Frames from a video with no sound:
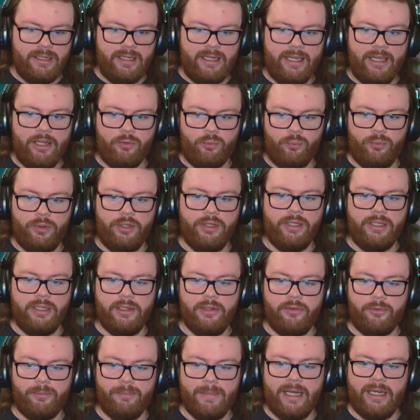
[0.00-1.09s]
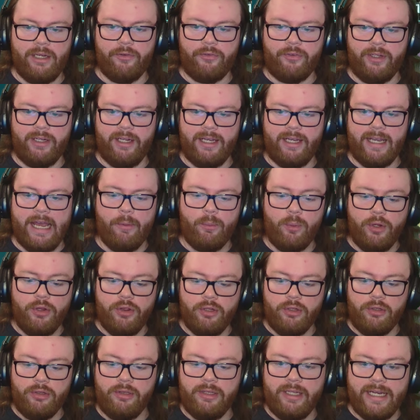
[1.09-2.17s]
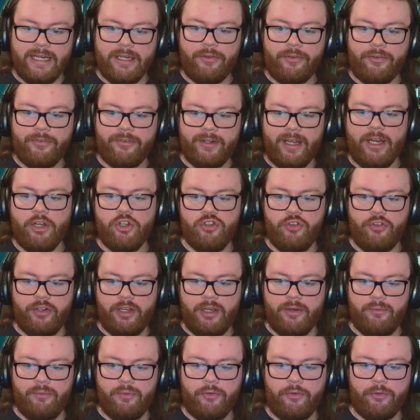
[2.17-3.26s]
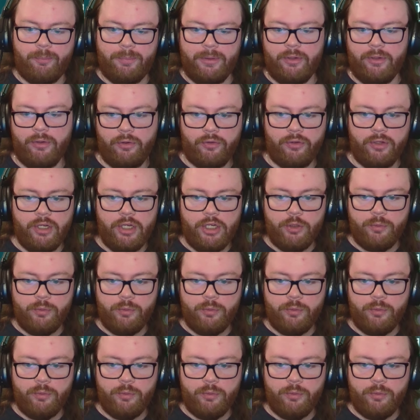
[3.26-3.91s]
it really is menacing. And now we're in the late stages of this build.